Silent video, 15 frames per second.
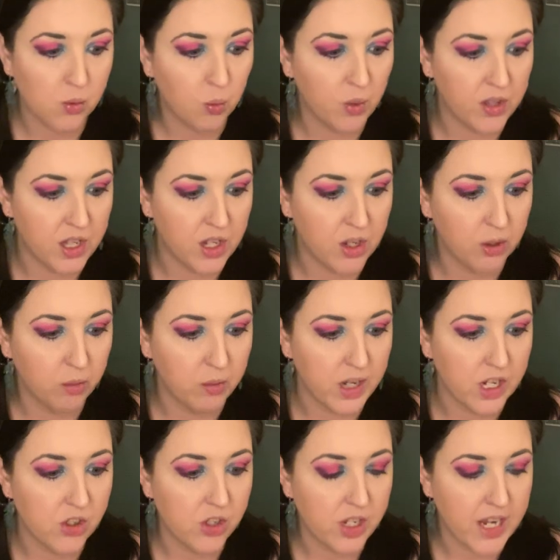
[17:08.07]
within your
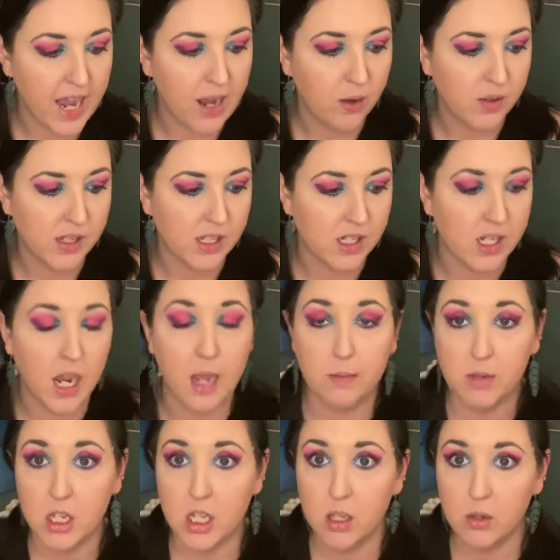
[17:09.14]
reach. Now is the time
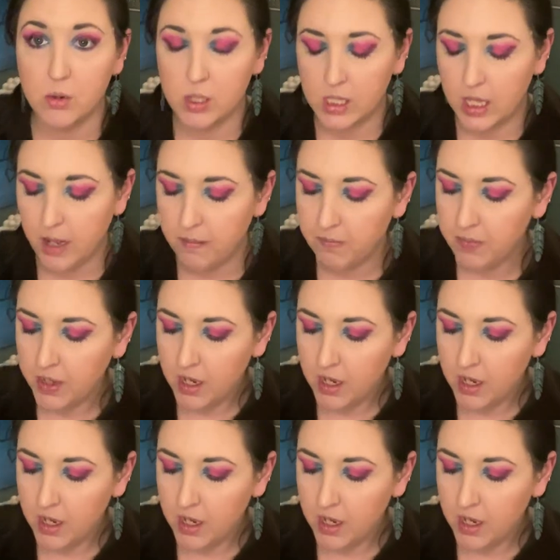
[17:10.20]
to use them.